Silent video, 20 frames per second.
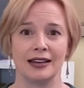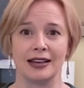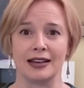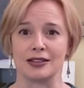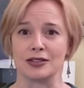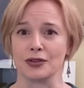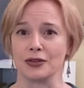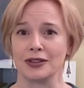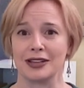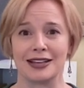
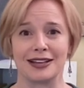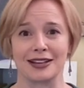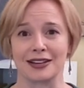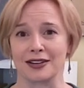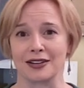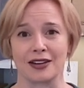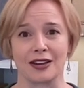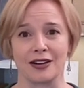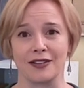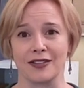It's only
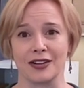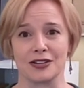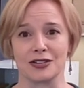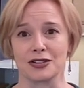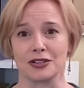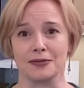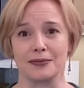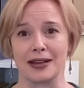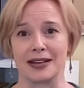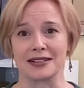in
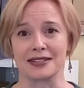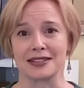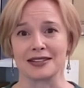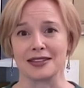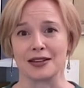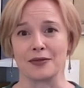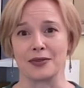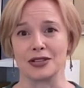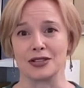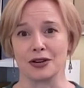conventional medicine
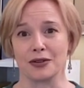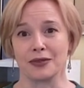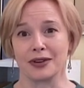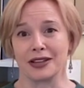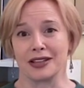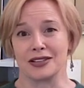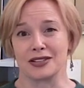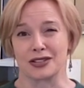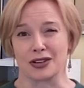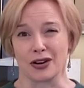that we don't
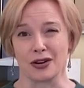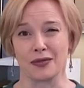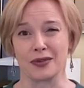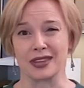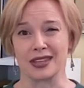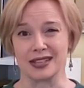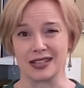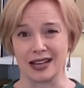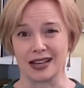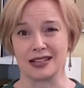really start
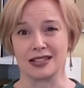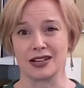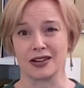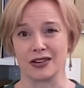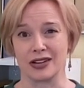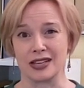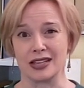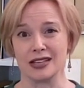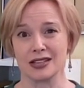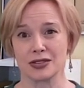with a
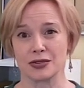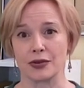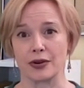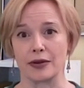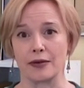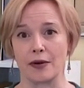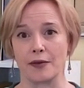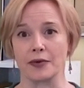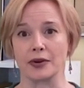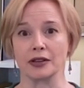dietary history
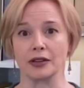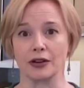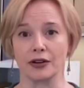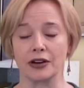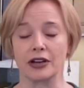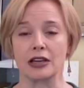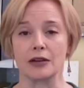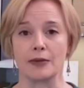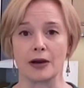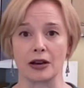when we're
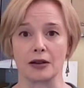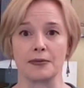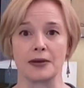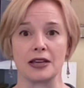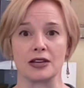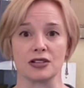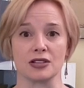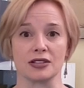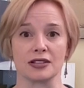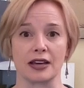learning about a
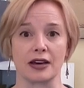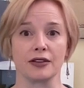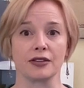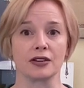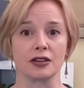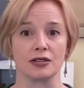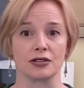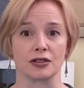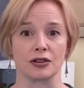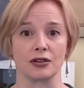patient's health
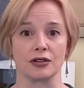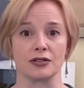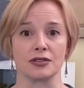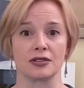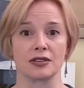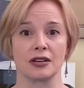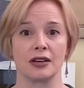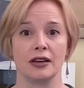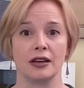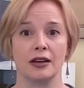
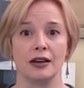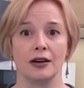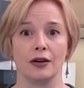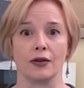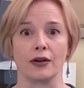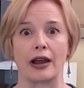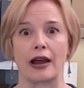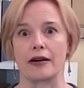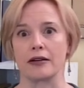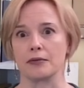concerns
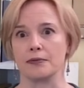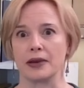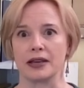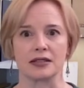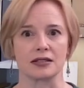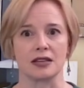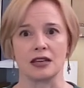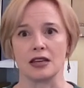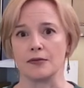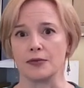or how to
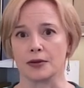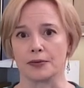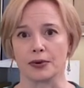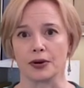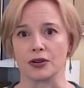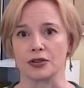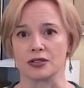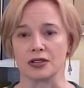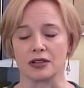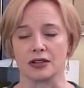best keep the
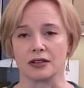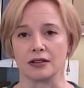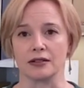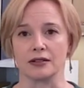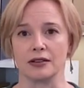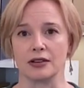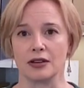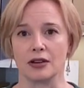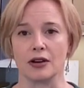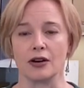person,
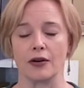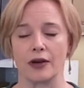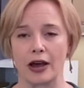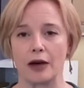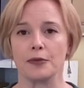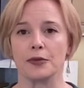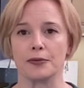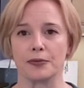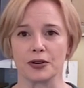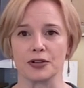
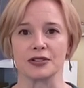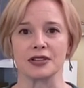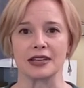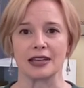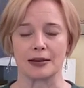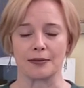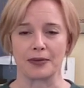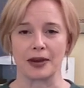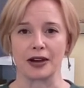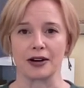help the person
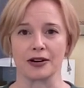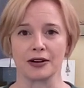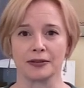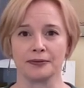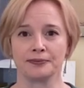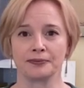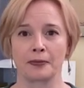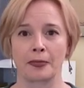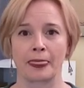get better.